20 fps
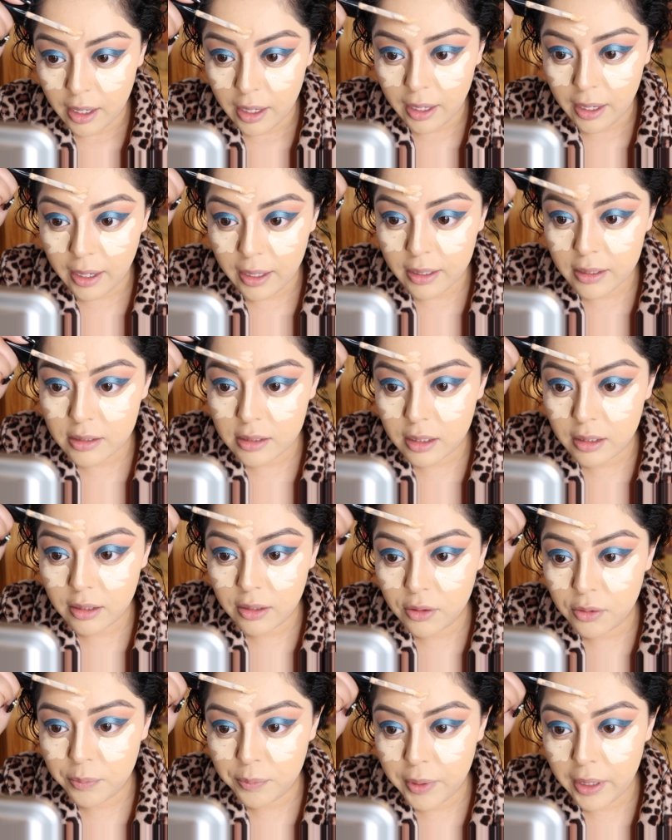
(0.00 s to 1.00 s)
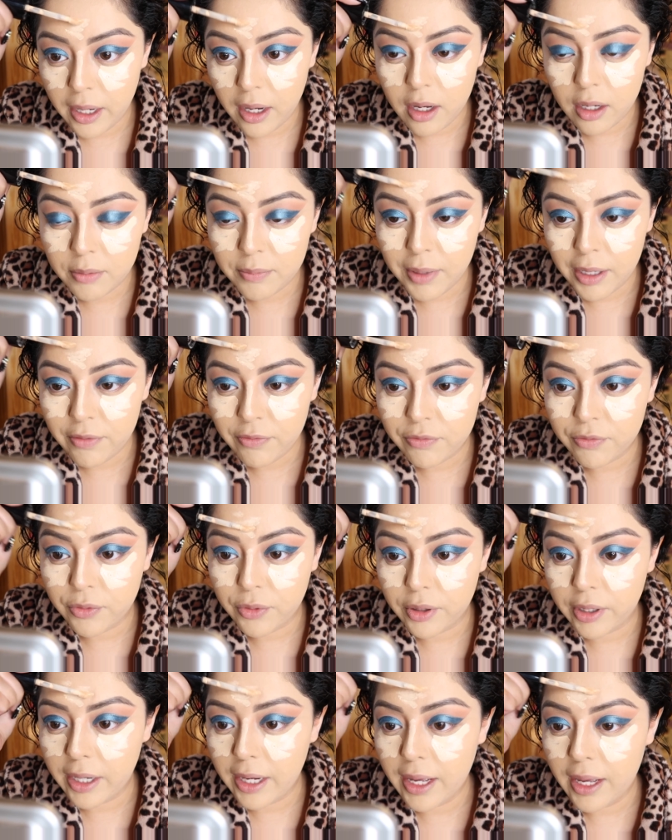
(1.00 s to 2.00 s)
and a little bit on my
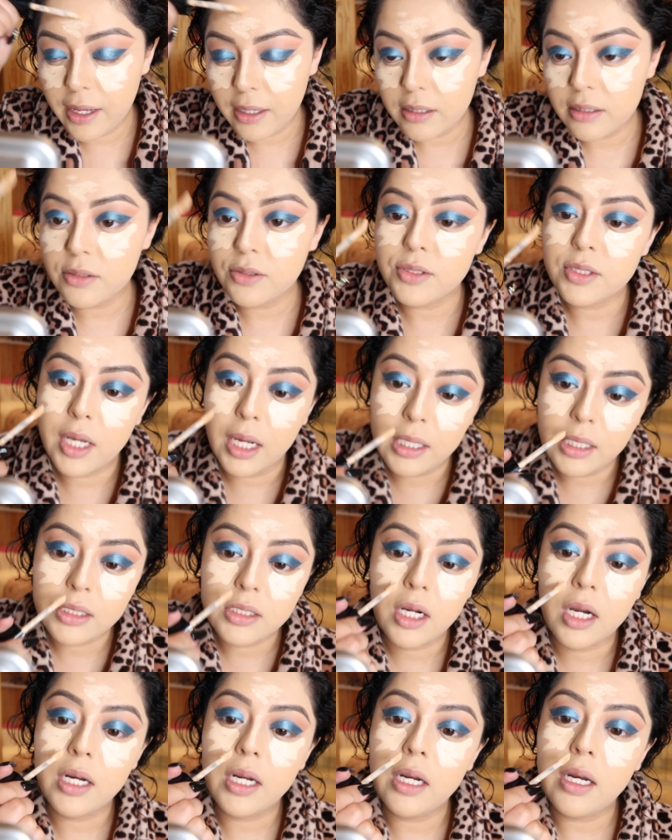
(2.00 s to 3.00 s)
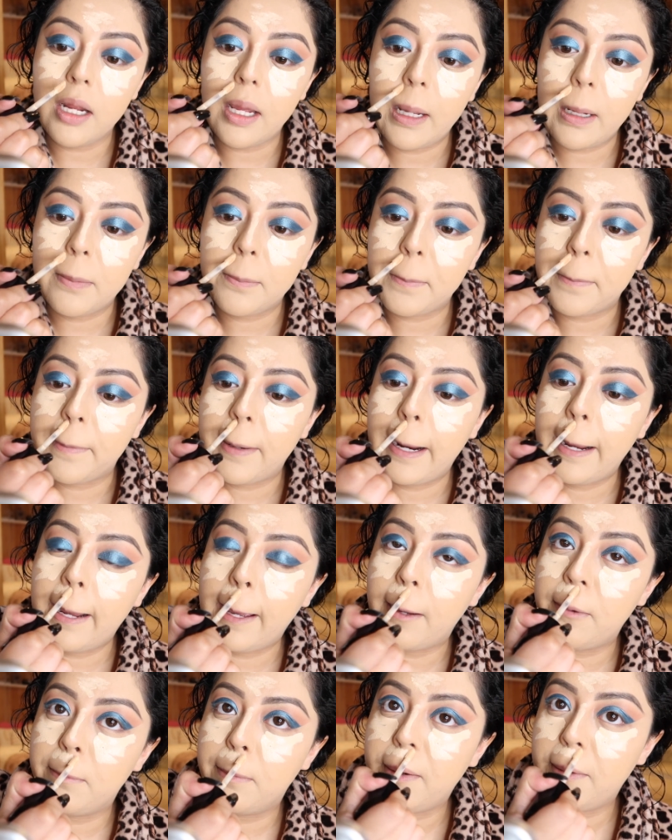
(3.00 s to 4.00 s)
forehead, just kind of dotted, and right
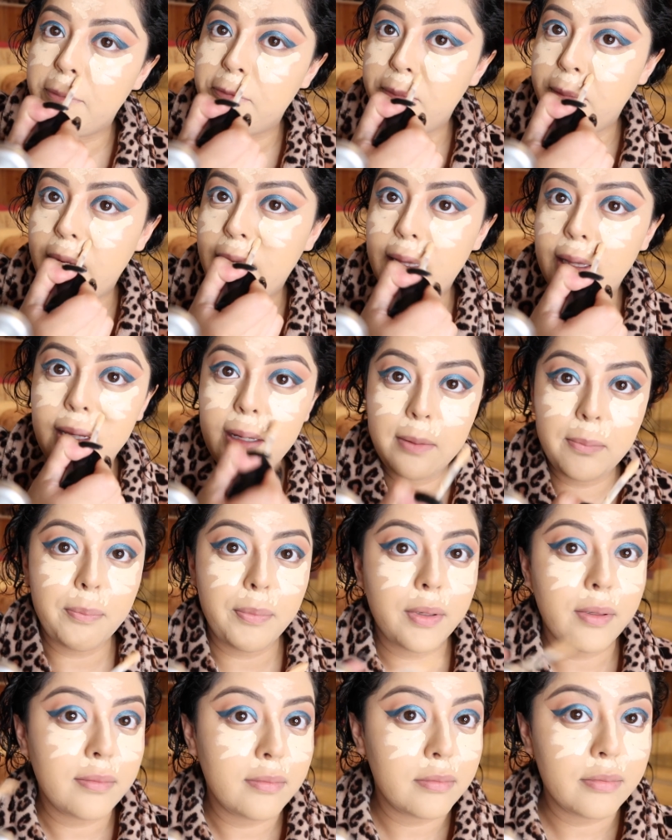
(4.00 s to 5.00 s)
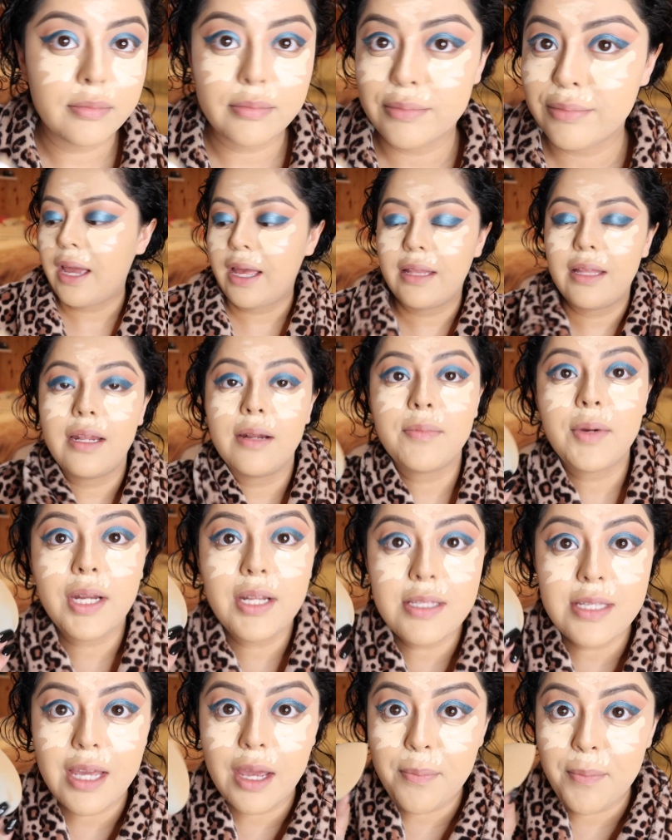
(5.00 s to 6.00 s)
above my lip. And then I'm gonna
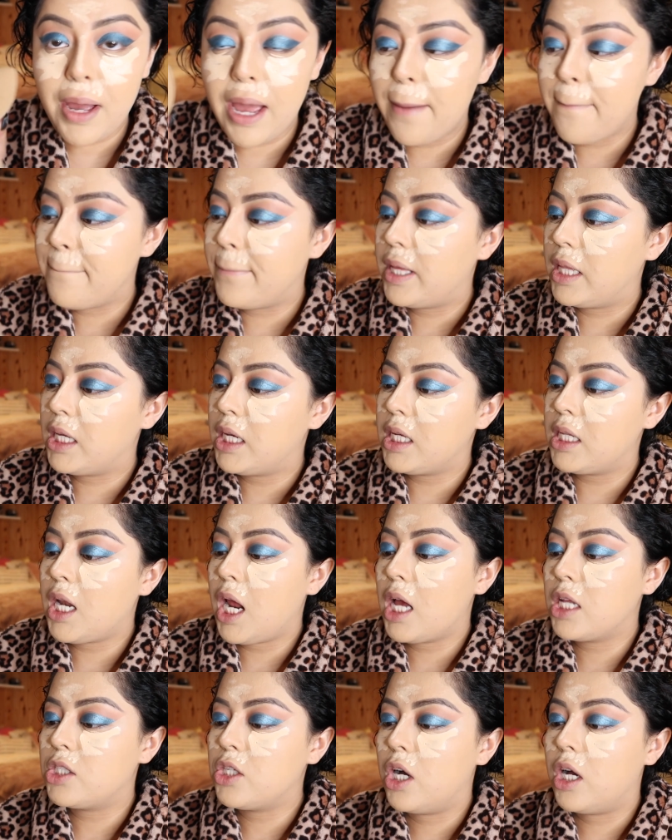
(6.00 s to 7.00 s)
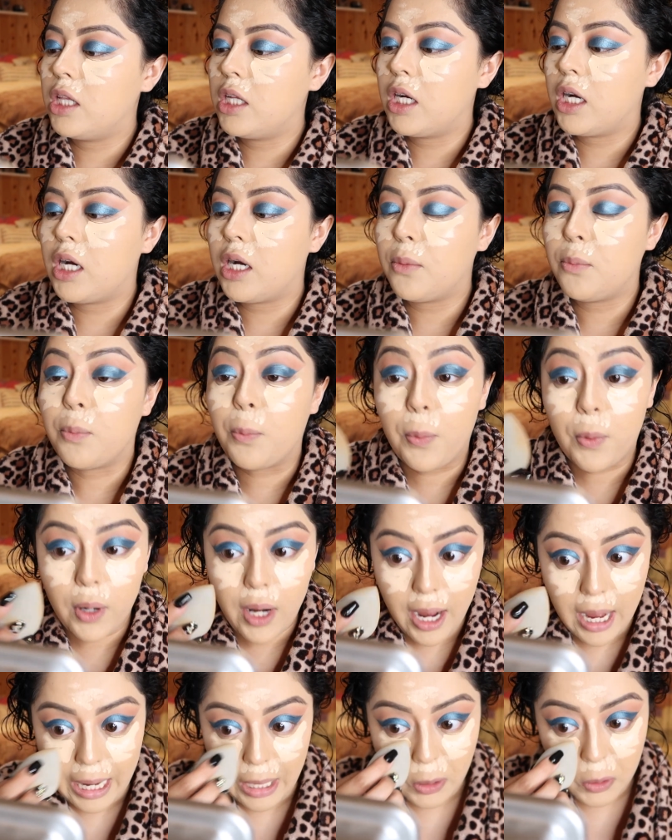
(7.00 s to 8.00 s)
take my $1 Billion
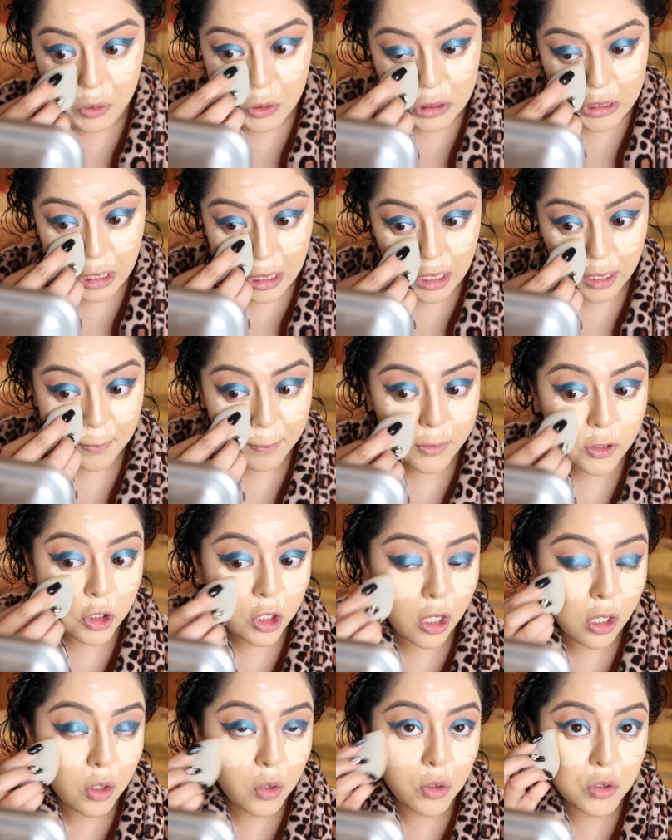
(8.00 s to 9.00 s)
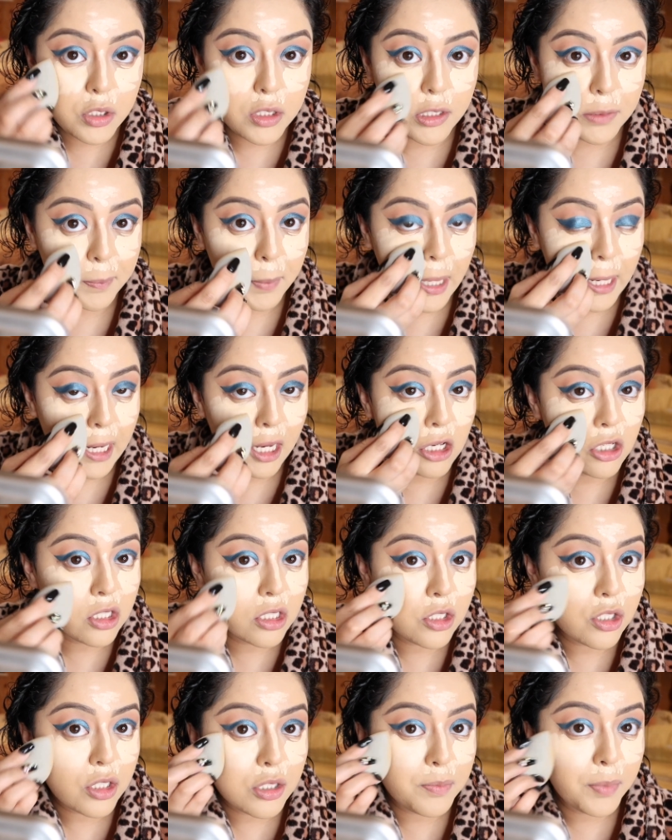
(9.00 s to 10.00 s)
Brows charcoal sponge
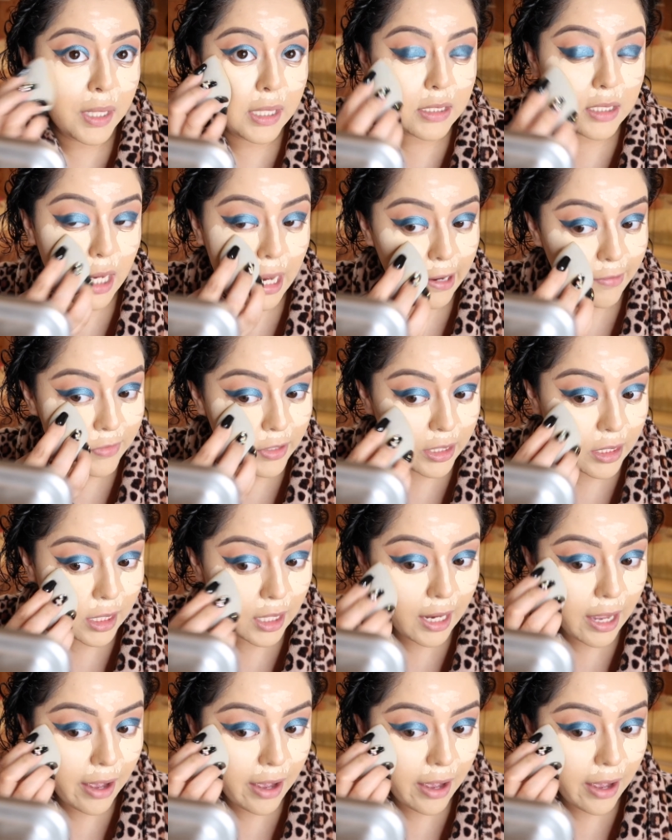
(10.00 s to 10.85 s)
and just blend everything